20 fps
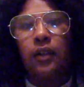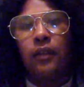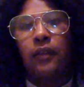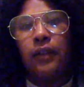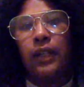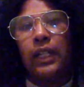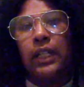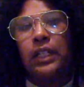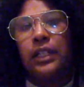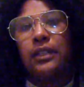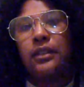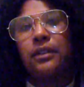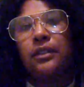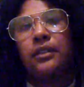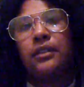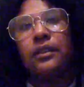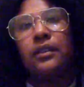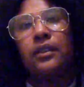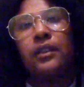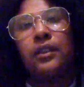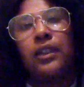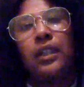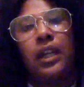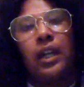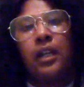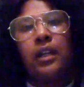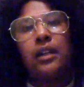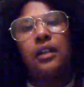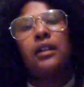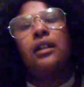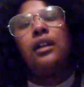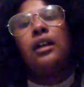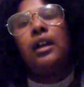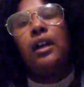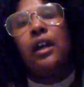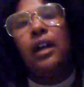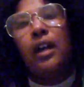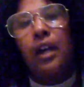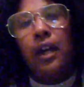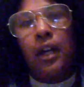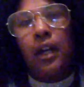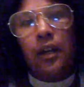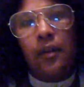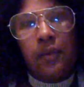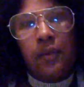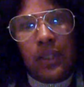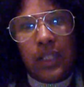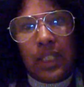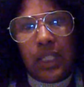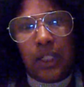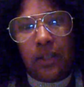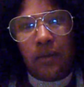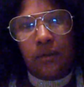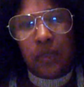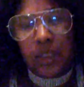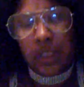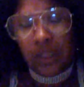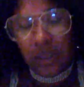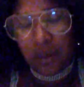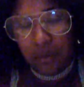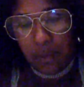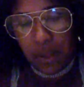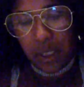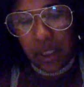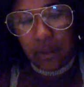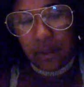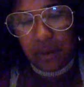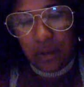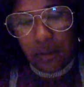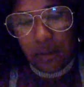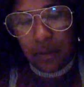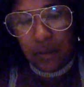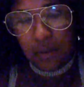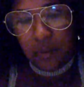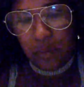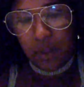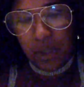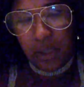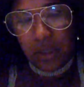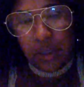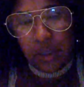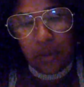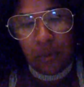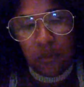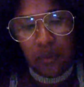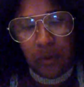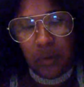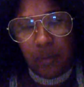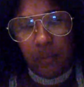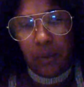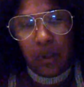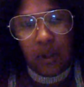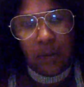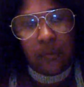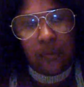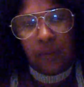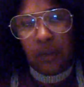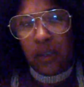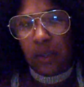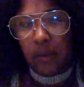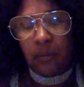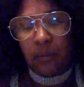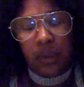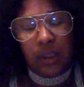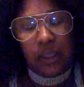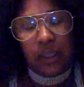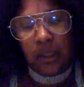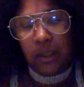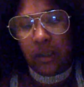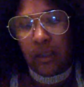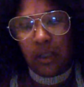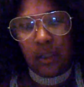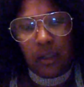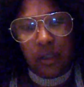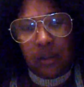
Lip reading: Alright, so yeah, I was in a really bad situation with my family.